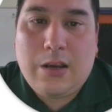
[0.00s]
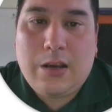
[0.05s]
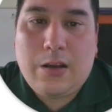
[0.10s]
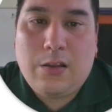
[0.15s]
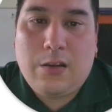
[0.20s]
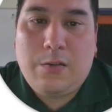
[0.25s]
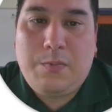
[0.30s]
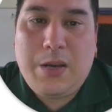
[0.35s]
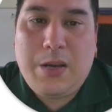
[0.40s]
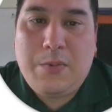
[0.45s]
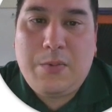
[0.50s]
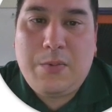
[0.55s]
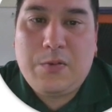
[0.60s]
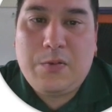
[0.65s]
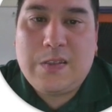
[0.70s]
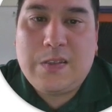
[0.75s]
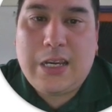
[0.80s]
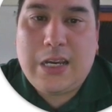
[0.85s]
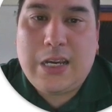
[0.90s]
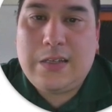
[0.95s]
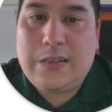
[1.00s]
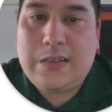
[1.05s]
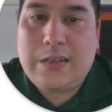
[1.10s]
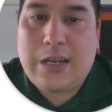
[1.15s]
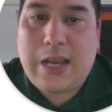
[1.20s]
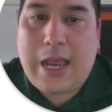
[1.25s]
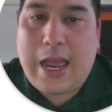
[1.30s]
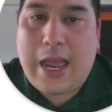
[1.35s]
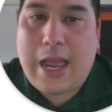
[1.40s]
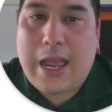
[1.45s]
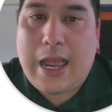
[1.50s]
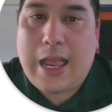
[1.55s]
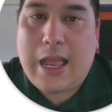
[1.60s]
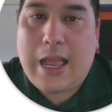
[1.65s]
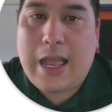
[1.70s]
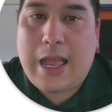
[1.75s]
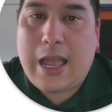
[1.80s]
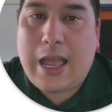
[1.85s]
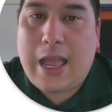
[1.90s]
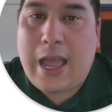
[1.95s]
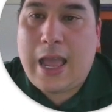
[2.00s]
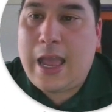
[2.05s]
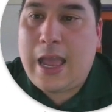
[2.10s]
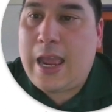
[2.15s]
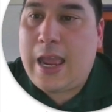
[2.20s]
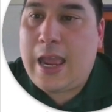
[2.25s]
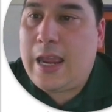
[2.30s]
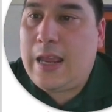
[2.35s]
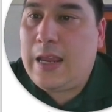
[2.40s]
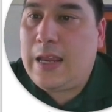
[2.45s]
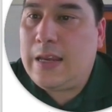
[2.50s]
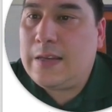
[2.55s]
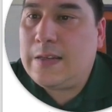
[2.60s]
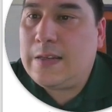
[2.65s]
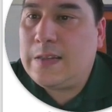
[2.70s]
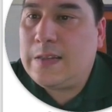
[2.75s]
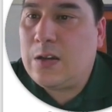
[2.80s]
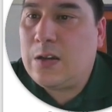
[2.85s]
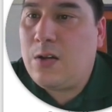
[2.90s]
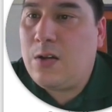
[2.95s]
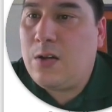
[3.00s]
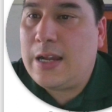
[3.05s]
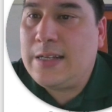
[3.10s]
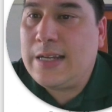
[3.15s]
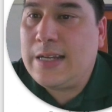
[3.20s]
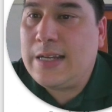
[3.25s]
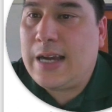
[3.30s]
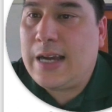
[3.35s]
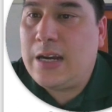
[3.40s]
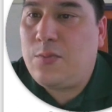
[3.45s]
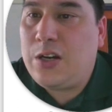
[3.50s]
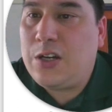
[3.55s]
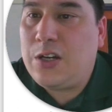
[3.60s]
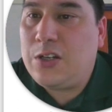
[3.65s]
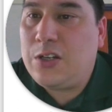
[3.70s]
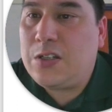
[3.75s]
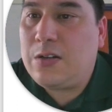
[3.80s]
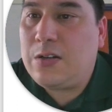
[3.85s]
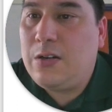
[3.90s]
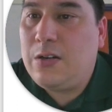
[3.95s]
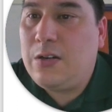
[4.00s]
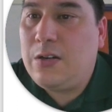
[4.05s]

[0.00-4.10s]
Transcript: A lot of people said A, so a data breach,